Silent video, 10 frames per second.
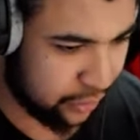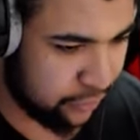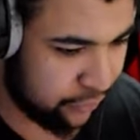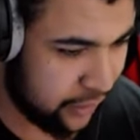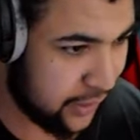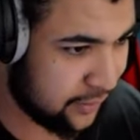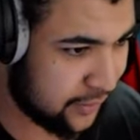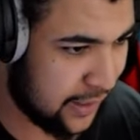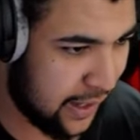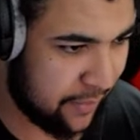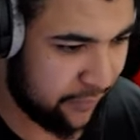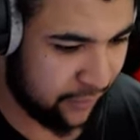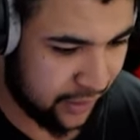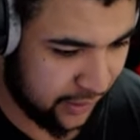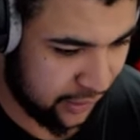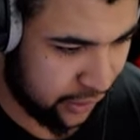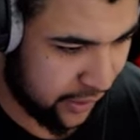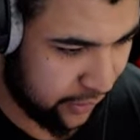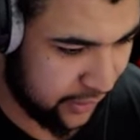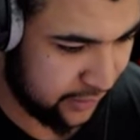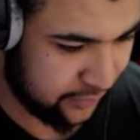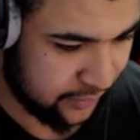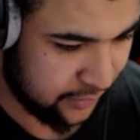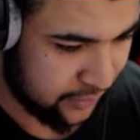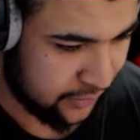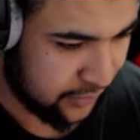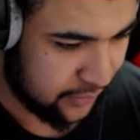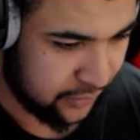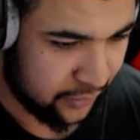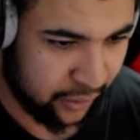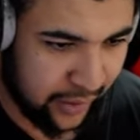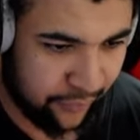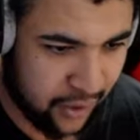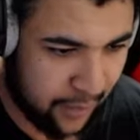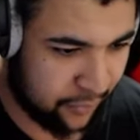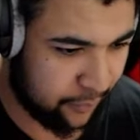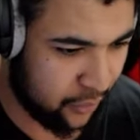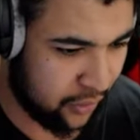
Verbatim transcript: through this, claim everything. You know how it is. Should have a couple of more